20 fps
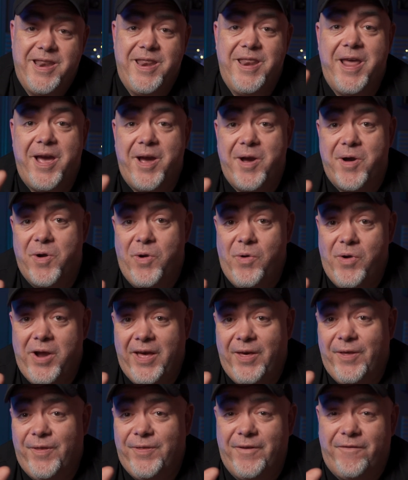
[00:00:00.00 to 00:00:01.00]
And now
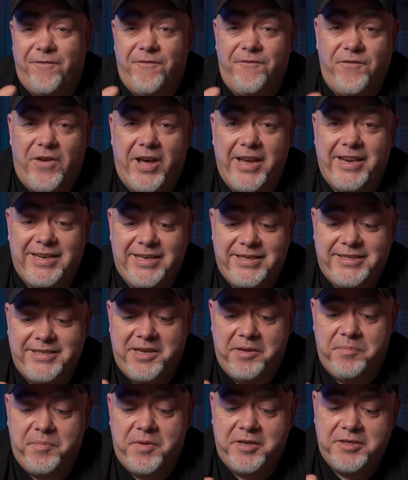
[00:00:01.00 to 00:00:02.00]
the final
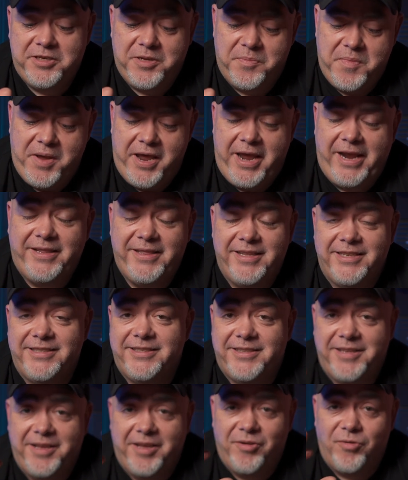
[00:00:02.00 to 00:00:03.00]
tip to make
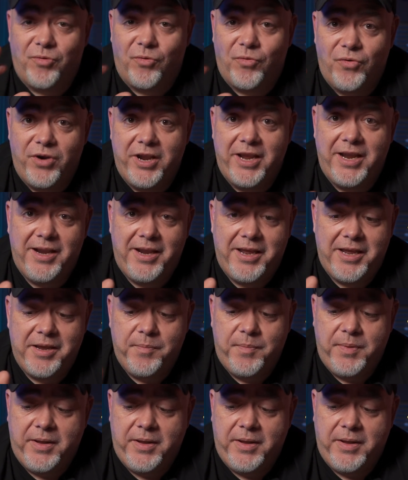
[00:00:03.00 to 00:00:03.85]
this thing really